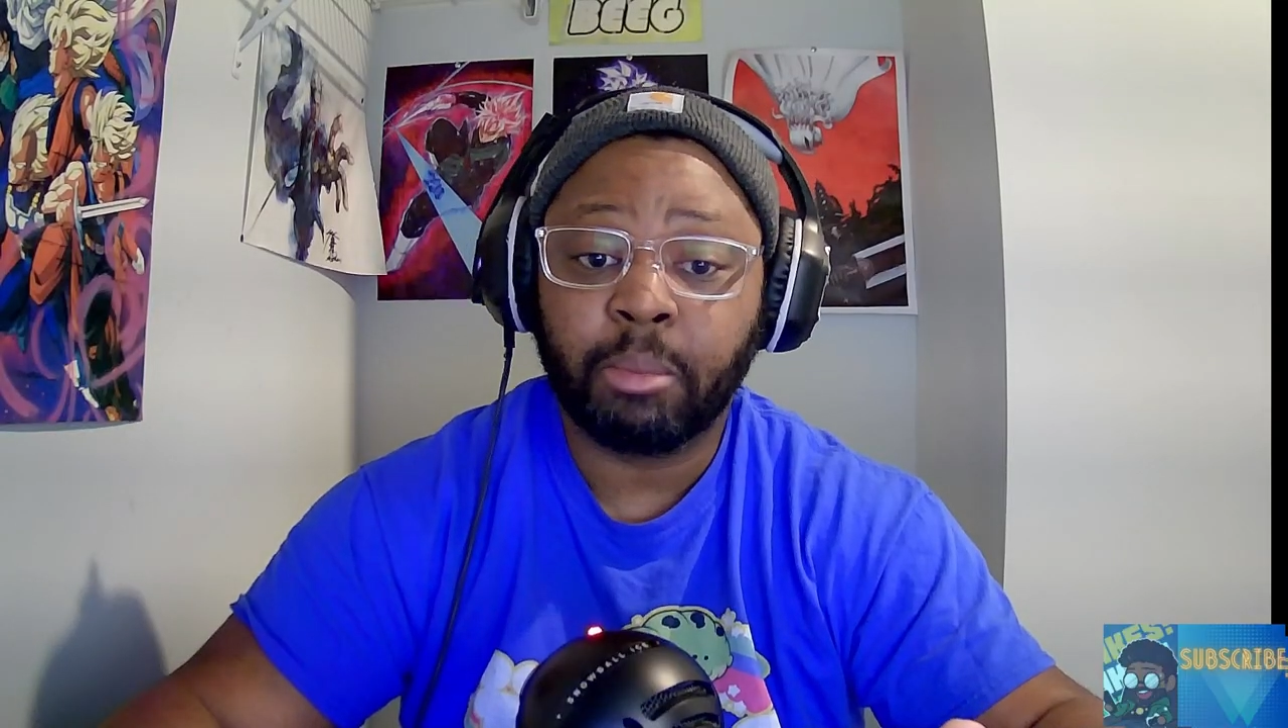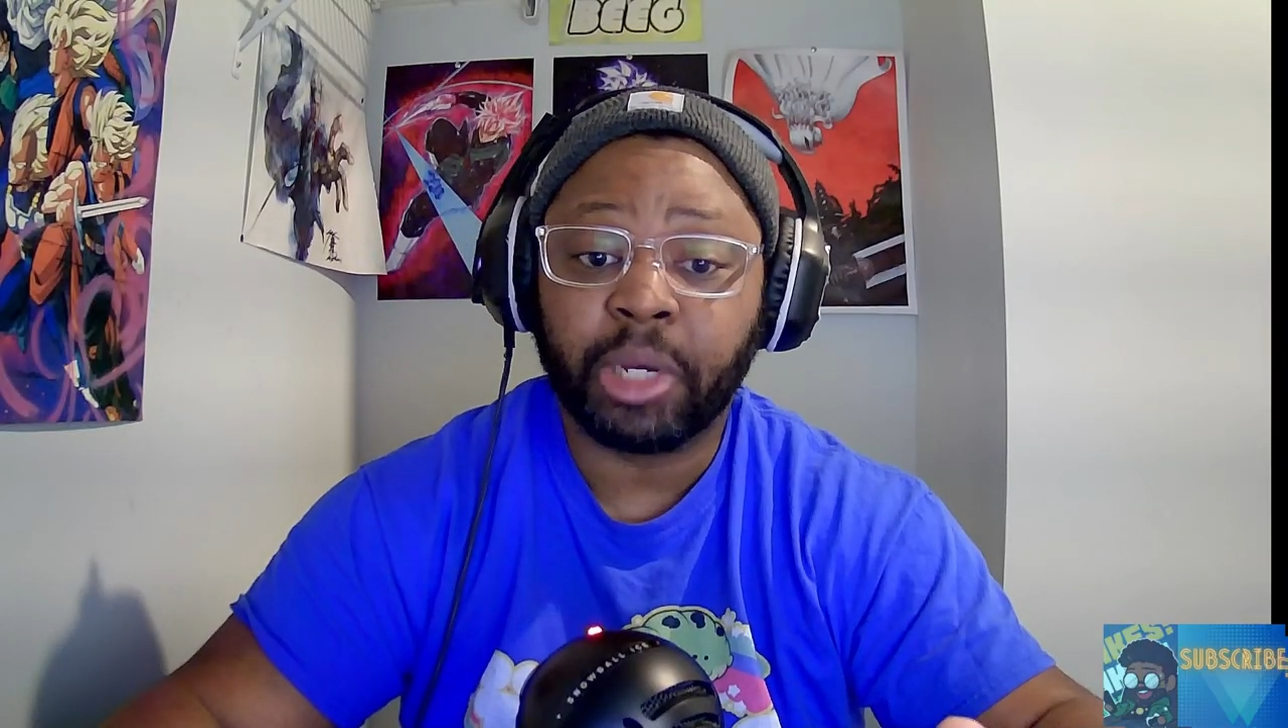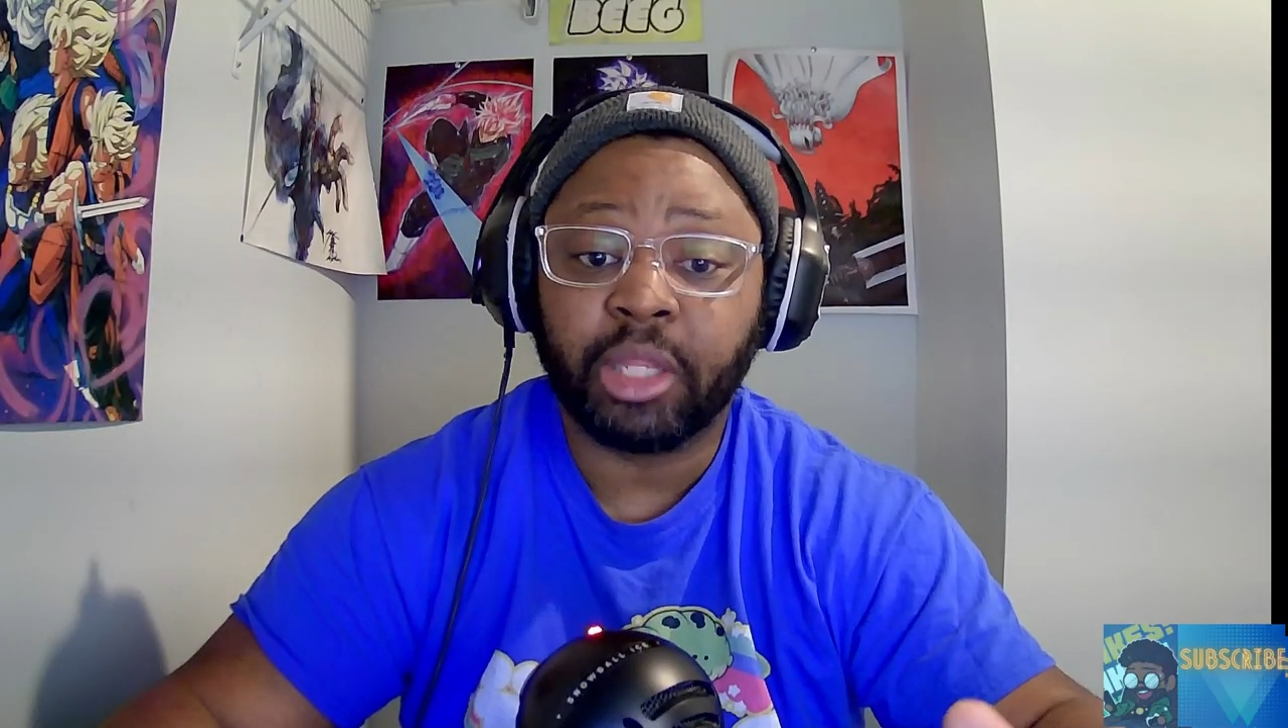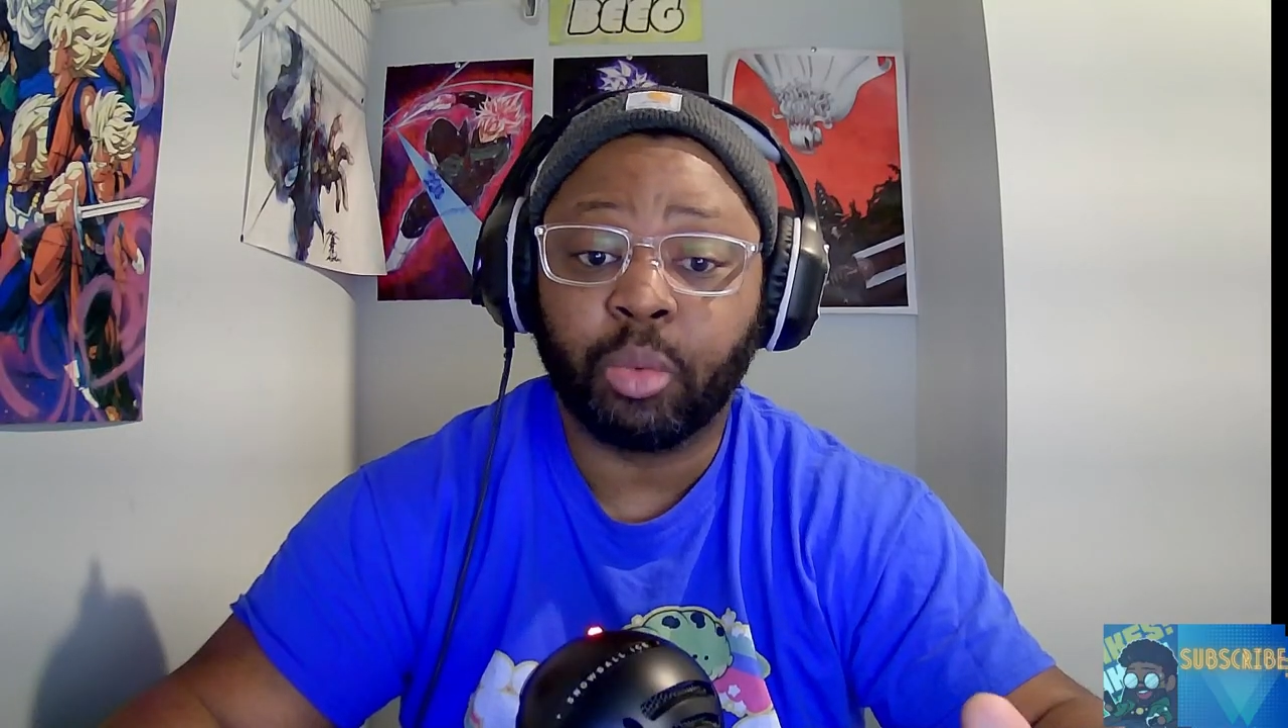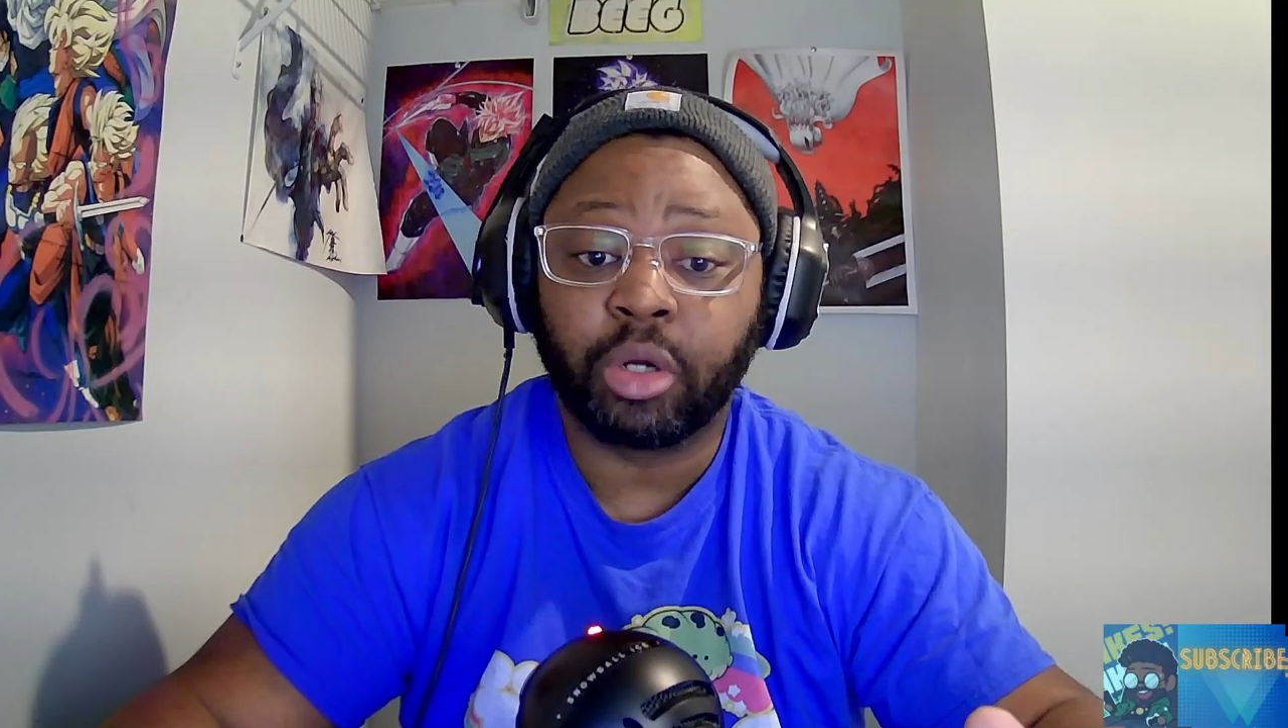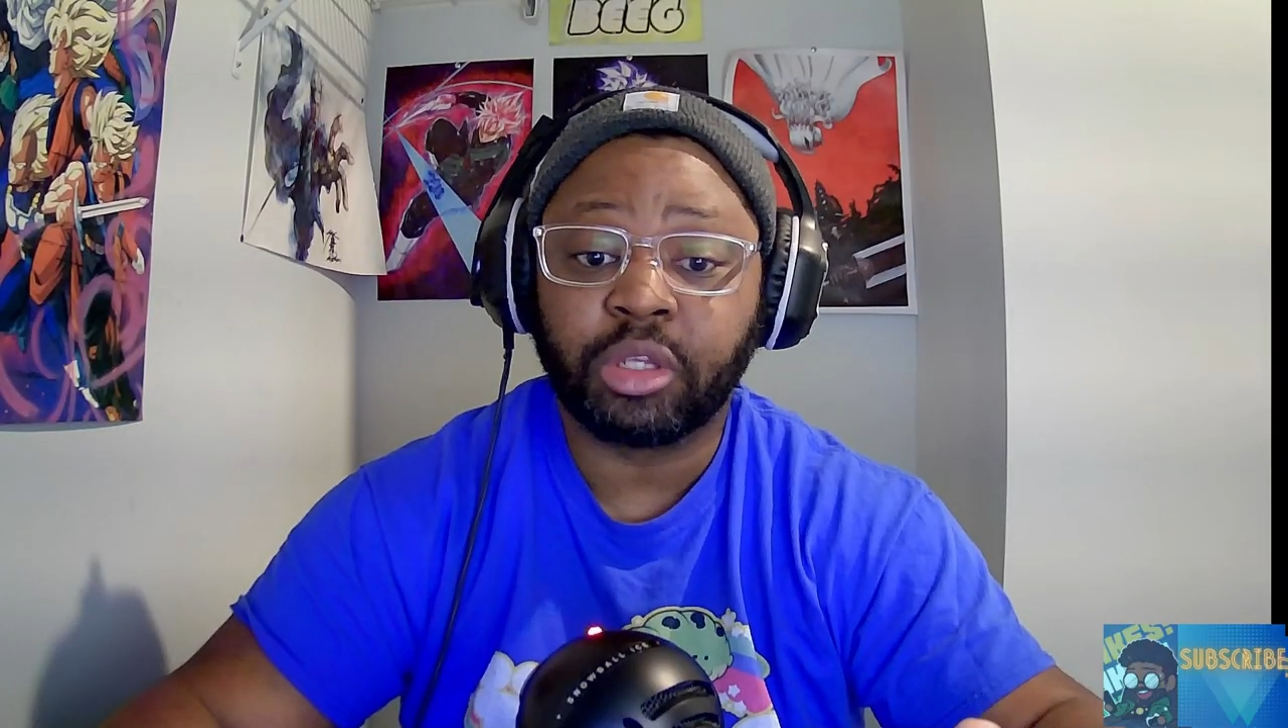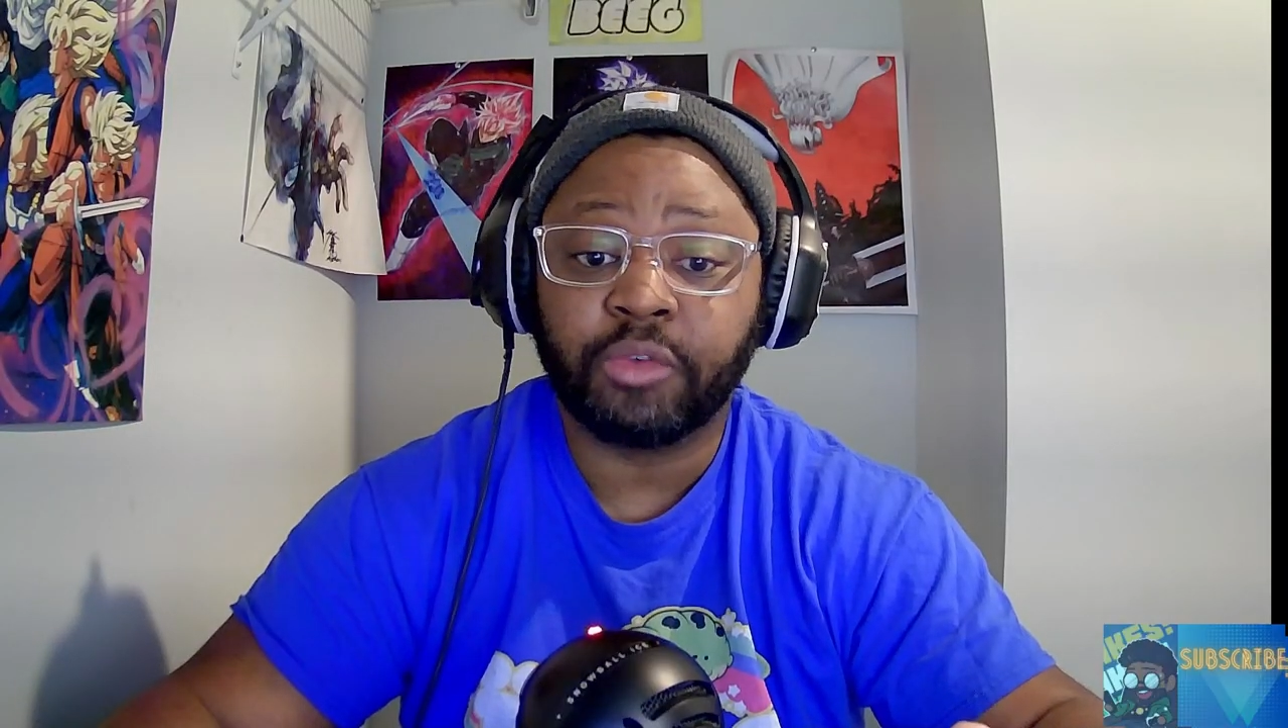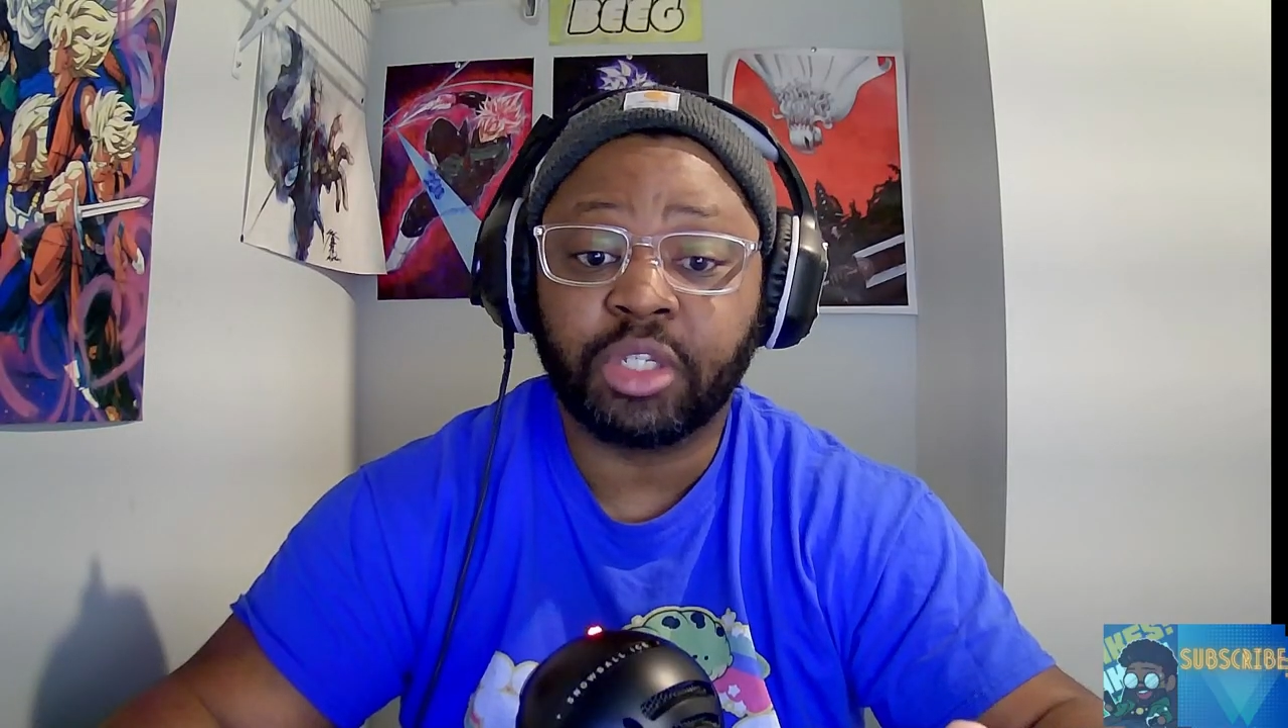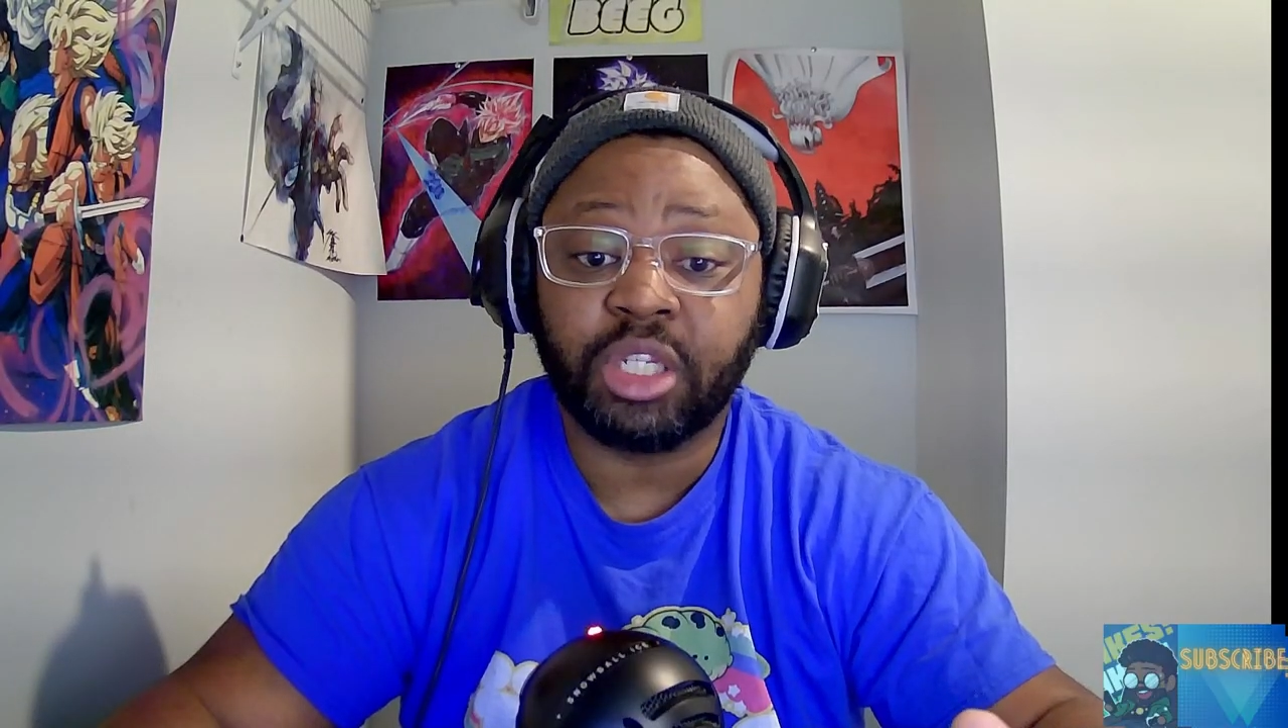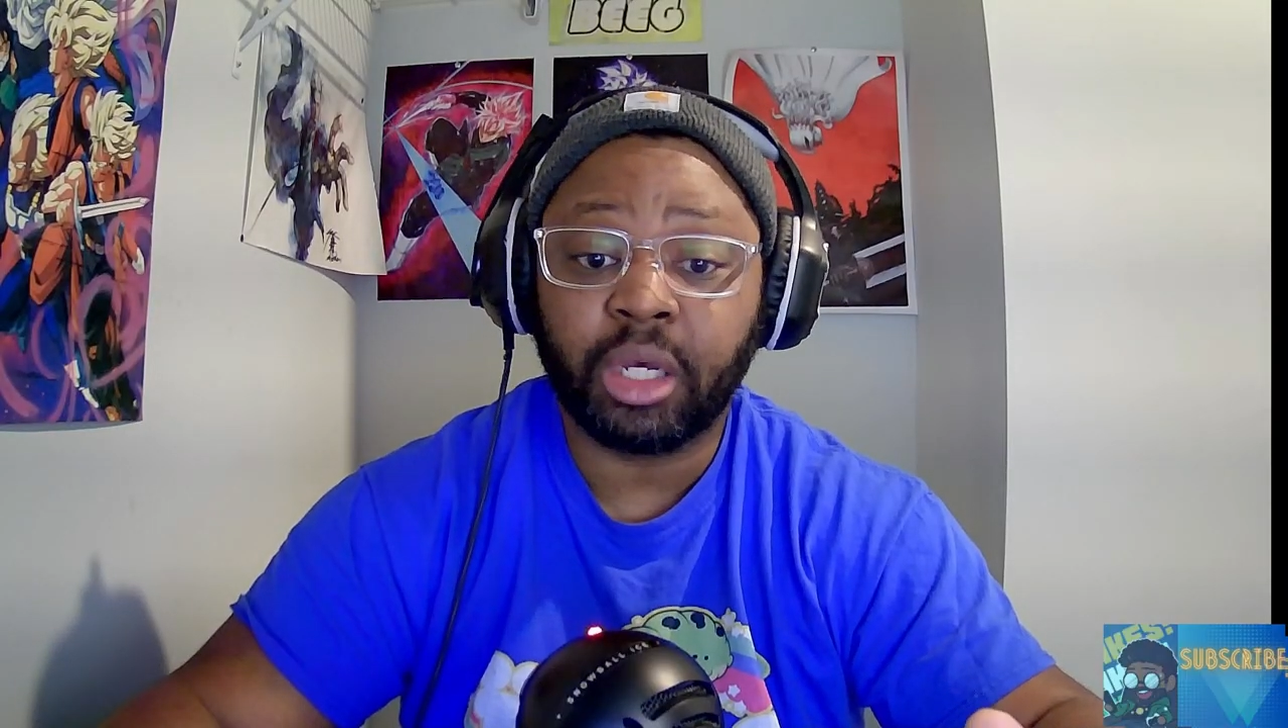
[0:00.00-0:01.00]
by the works of
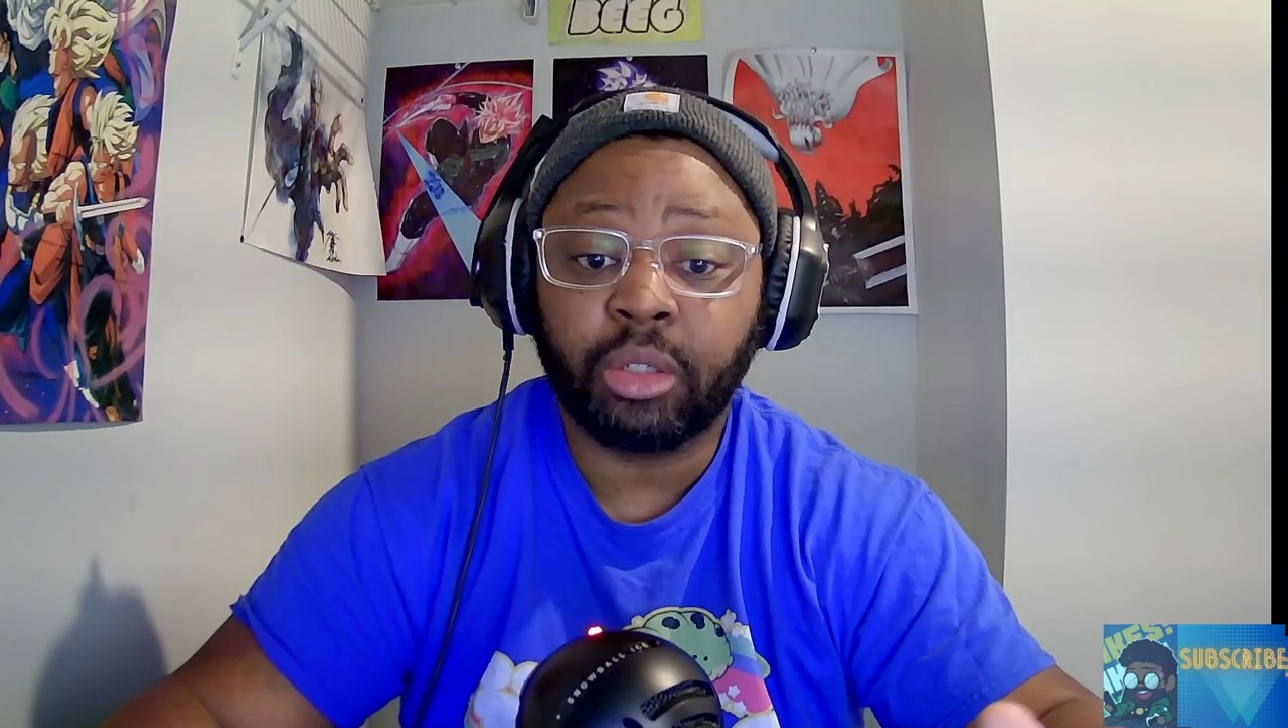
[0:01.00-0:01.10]
Cao